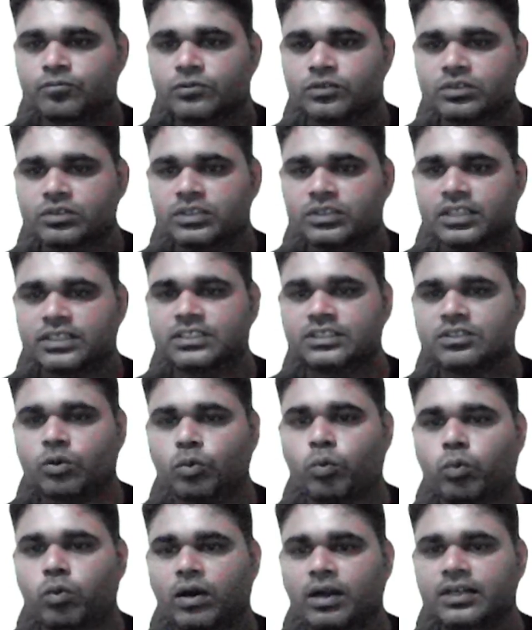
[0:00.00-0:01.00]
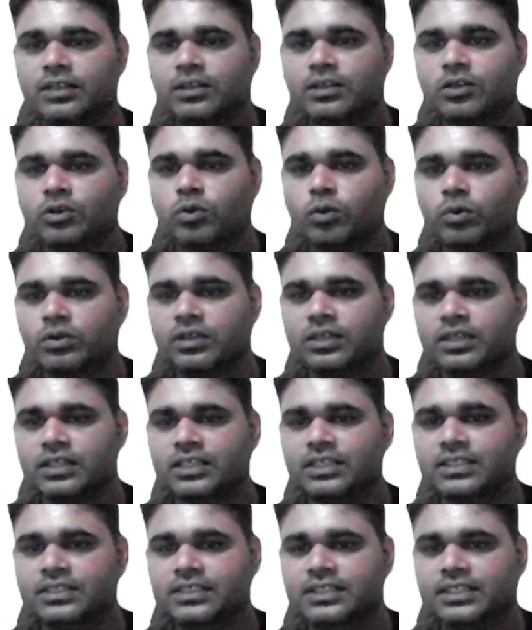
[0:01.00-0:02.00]
that is the
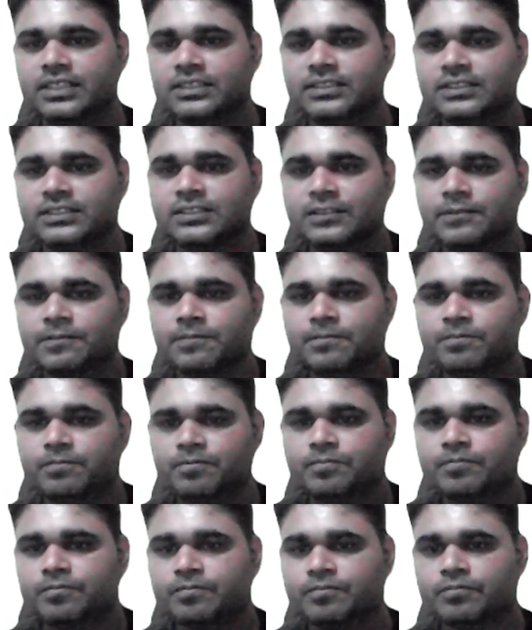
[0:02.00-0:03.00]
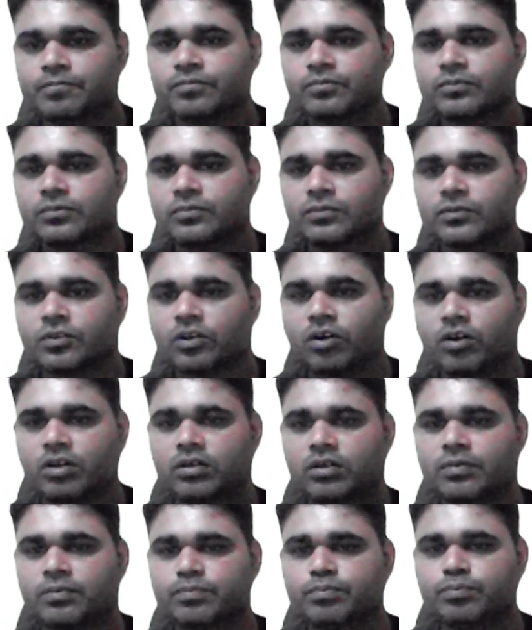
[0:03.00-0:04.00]
120 days
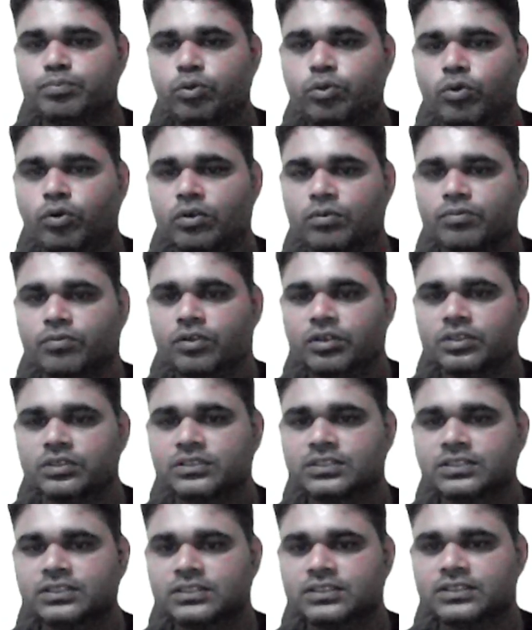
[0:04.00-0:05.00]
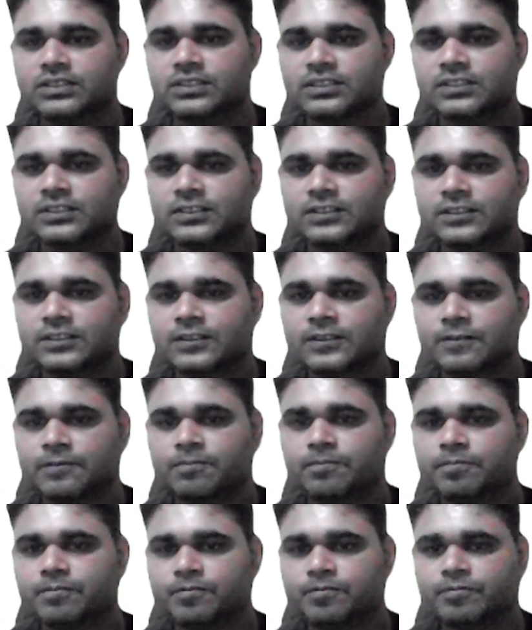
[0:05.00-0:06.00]
or 4 months.
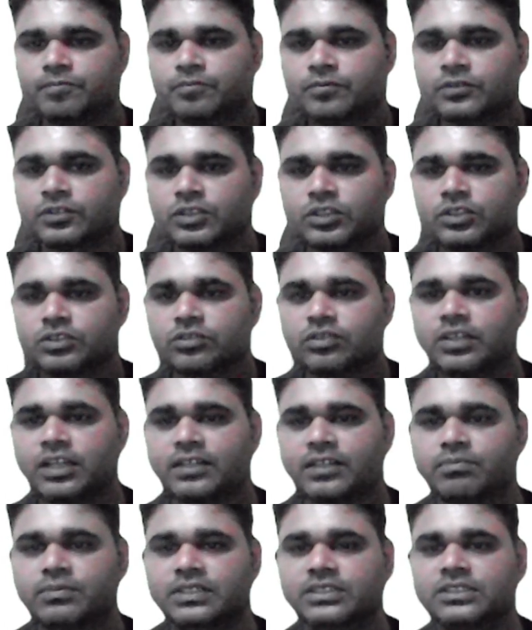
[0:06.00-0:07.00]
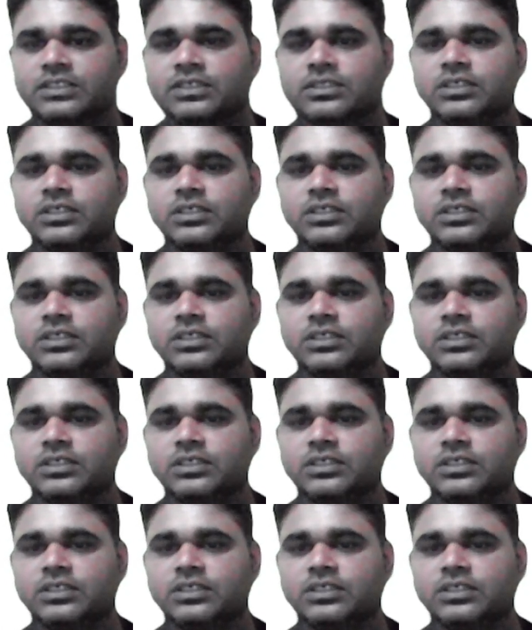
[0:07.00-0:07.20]
So that means